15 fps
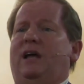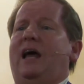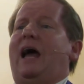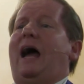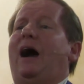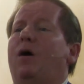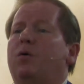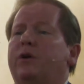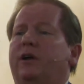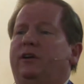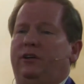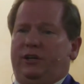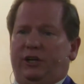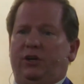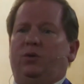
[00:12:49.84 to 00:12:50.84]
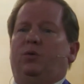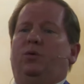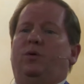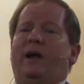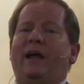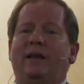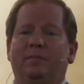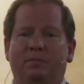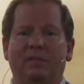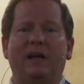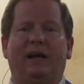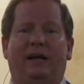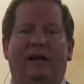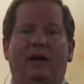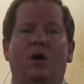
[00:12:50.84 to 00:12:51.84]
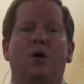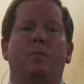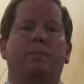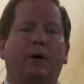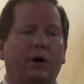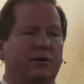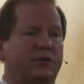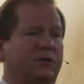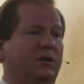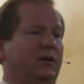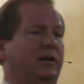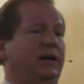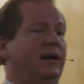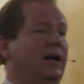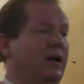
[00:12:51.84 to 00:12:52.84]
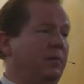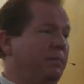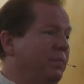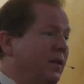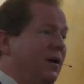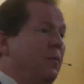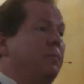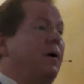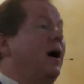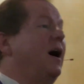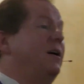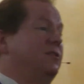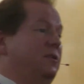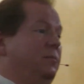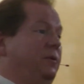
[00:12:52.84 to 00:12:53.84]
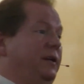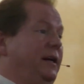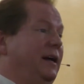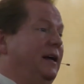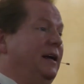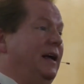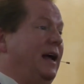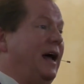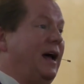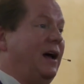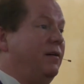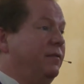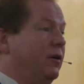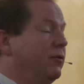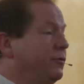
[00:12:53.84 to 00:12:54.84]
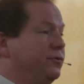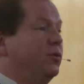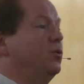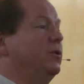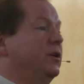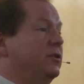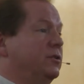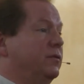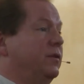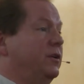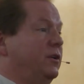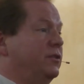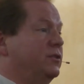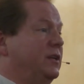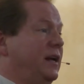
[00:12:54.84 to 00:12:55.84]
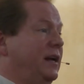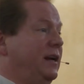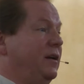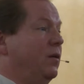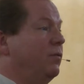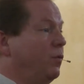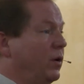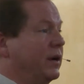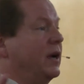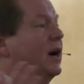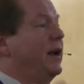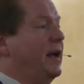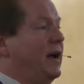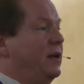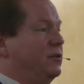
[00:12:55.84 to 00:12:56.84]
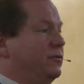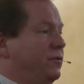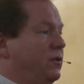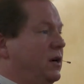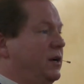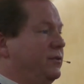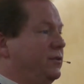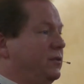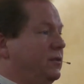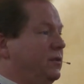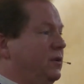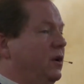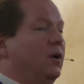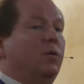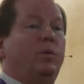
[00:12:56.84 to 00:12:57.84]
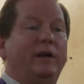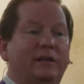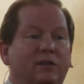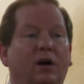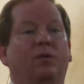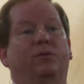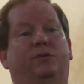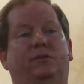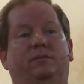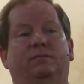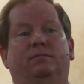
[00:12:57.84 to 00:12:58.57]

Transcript: How could you and me personally and possibly have a fullness of understanding of what God has for us? We don't.